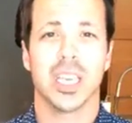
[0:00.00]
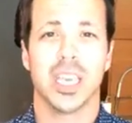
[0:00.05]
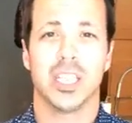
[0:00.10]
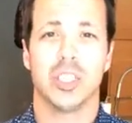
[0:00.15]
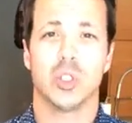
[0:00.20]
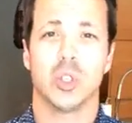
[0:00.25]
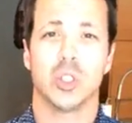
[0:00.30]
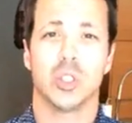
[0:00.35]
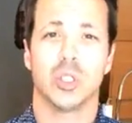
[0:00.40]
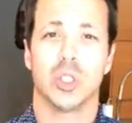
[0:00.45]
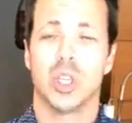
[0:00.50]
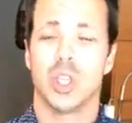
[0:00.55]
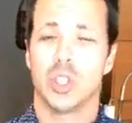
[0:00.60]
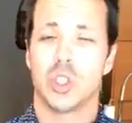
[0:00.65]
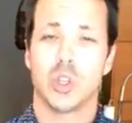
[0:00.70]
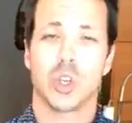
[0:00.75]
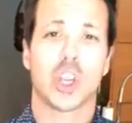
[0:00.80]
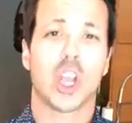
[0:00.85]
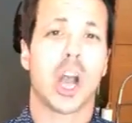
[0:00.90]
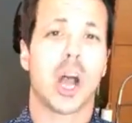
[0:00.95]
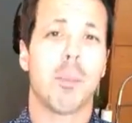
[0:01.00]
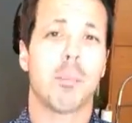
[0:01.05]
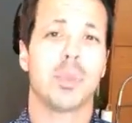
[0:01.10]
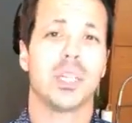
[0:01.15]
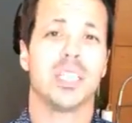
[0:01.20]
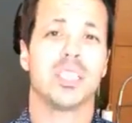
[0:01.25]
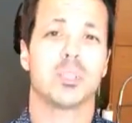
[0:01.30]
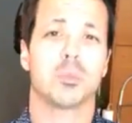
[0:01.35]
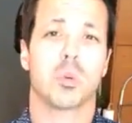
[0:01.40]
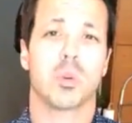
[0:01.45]
and your
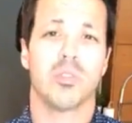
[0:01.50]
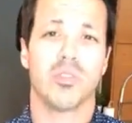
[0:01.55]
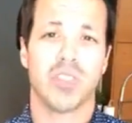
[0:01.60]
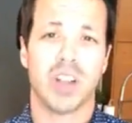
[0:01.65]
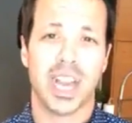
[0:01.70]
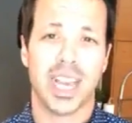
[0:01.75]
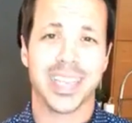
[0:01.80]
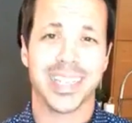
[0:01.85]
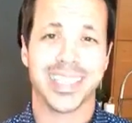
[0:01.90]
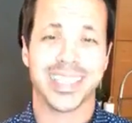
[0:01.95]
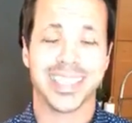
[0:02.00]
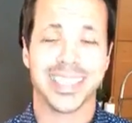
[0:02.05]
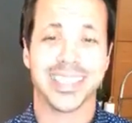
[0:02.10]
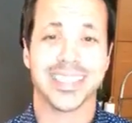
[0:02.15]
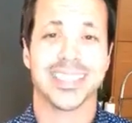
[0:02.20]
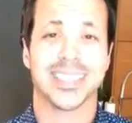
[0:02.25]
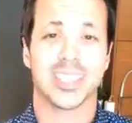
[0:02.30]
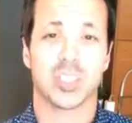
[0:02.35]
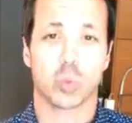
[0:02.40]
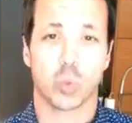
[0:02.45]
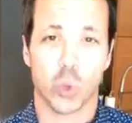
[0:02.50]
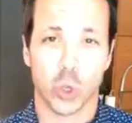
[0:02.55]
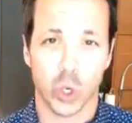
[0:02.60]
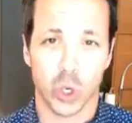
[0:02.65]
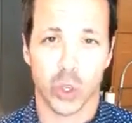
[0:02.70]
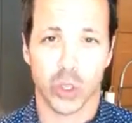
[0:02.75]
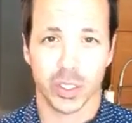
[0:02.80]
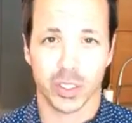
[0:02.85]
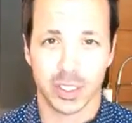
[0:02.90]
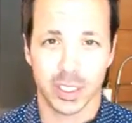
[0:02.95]
company is providing in this
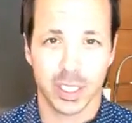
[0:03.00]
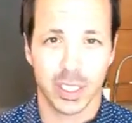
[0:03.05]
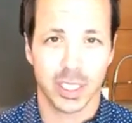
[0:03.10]
world.